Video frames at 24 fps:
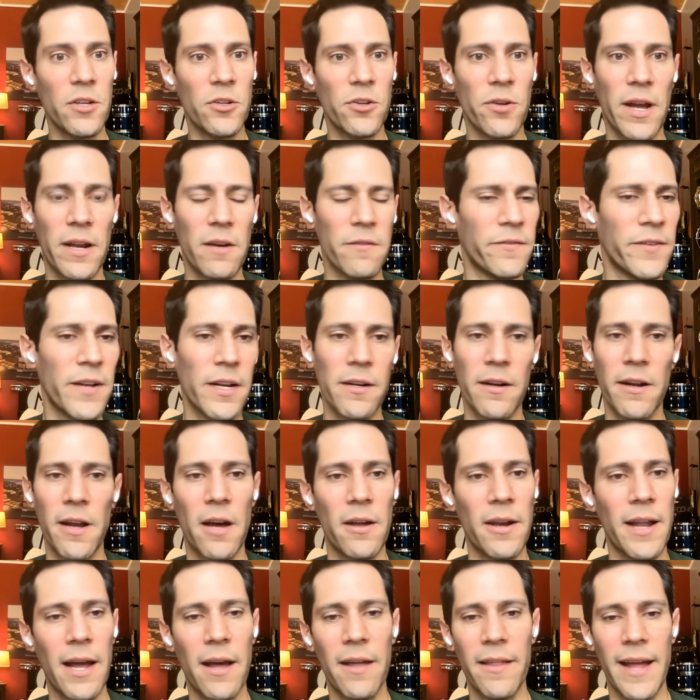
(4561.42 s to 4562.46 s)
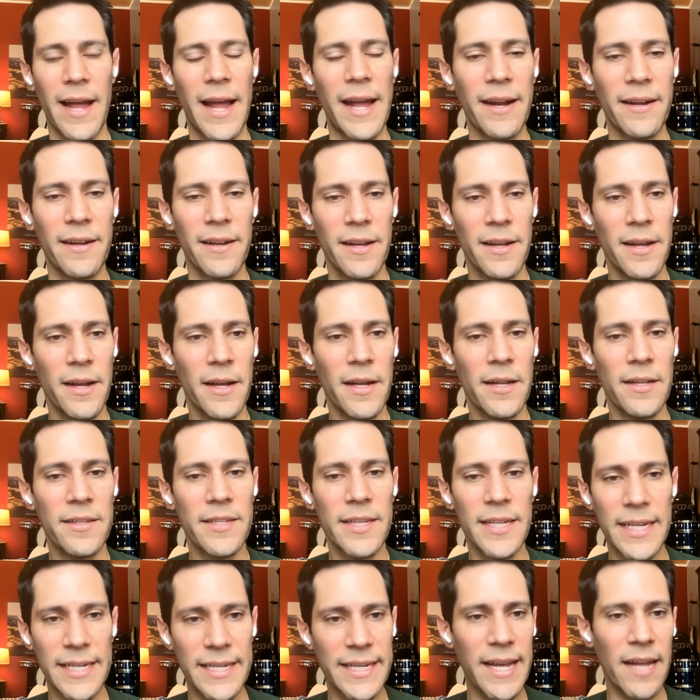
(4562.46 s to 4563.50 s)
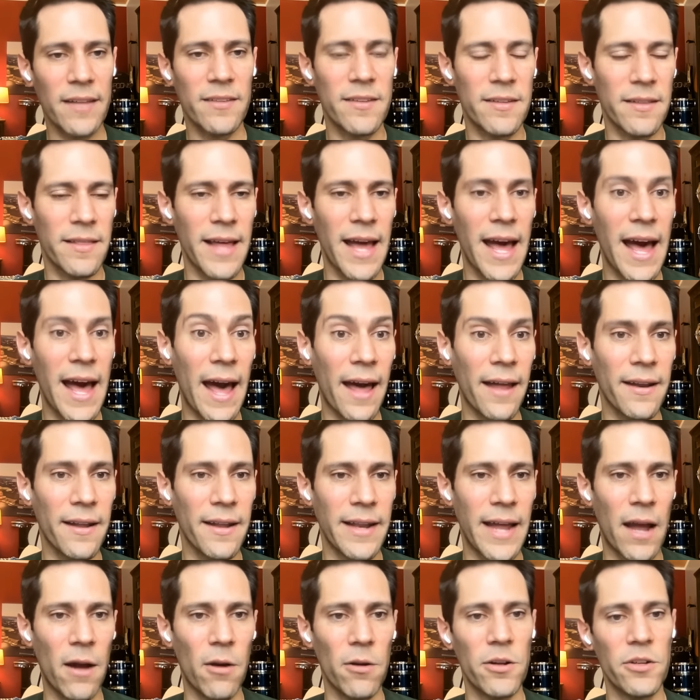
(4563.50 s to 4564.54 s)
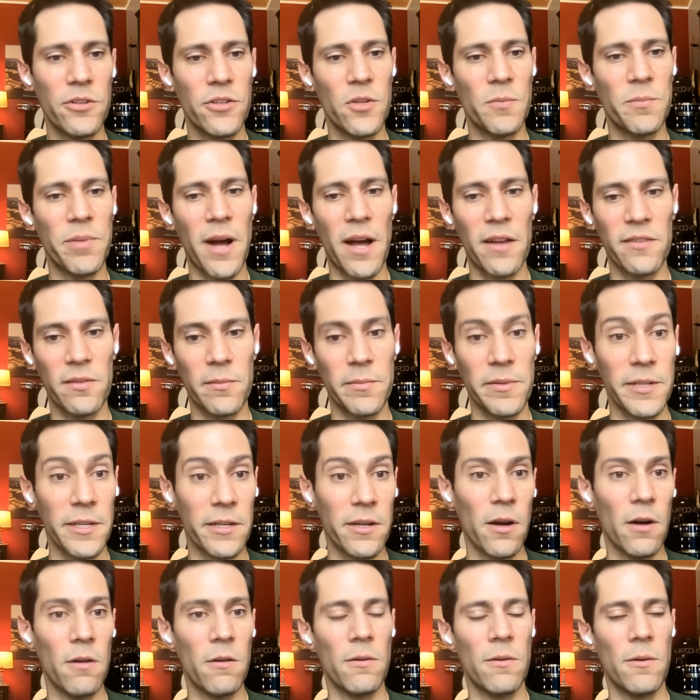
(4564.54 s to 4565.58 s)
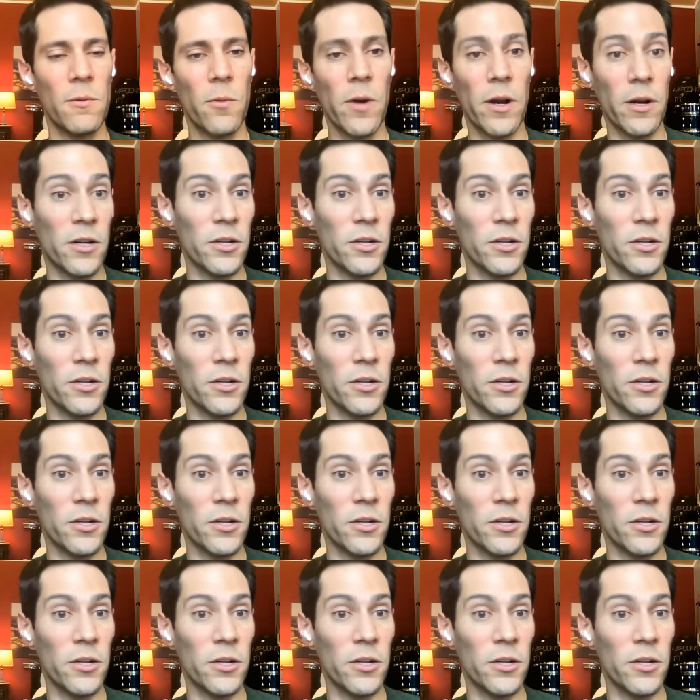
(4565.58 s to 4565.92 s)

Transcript: and then you try to figure out how the heck did it get to that, and how could you possibly go,